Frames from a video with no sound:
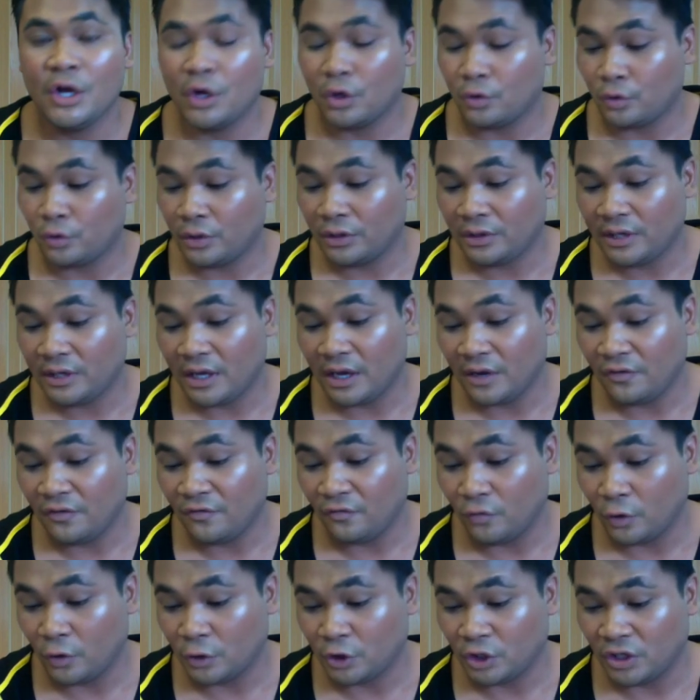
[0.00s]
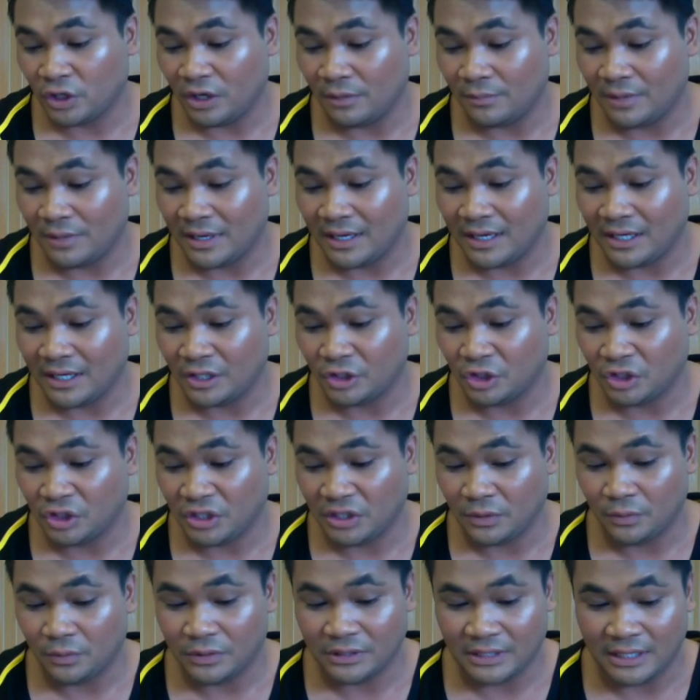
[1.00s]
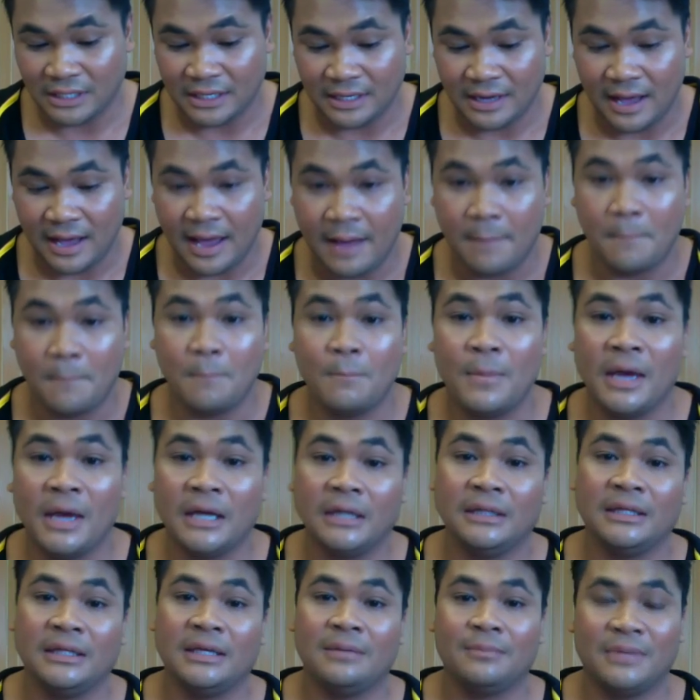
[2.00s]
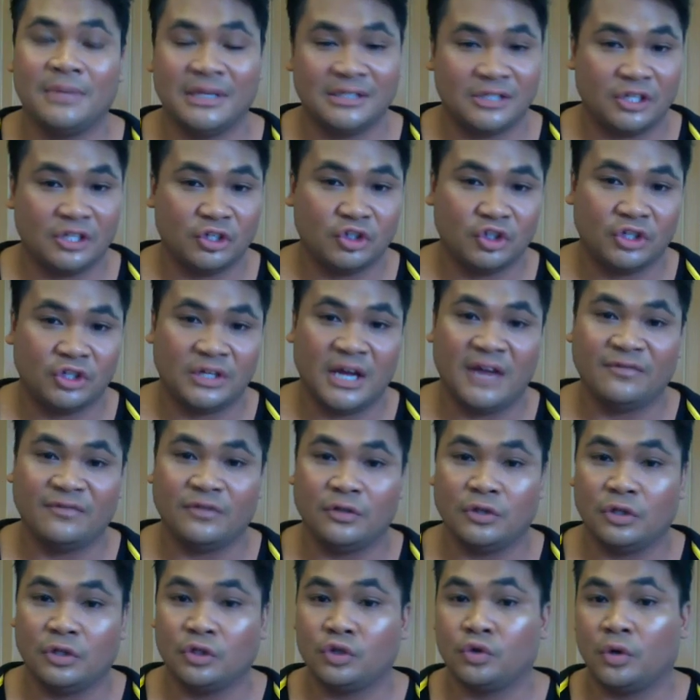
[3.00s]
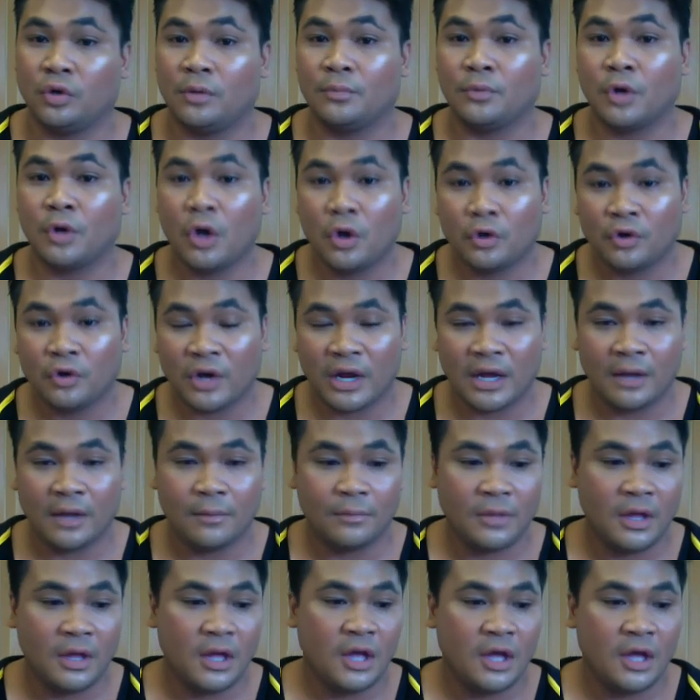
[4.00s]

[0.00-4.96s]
Really unfortunate because she was in a medaling position after the short program,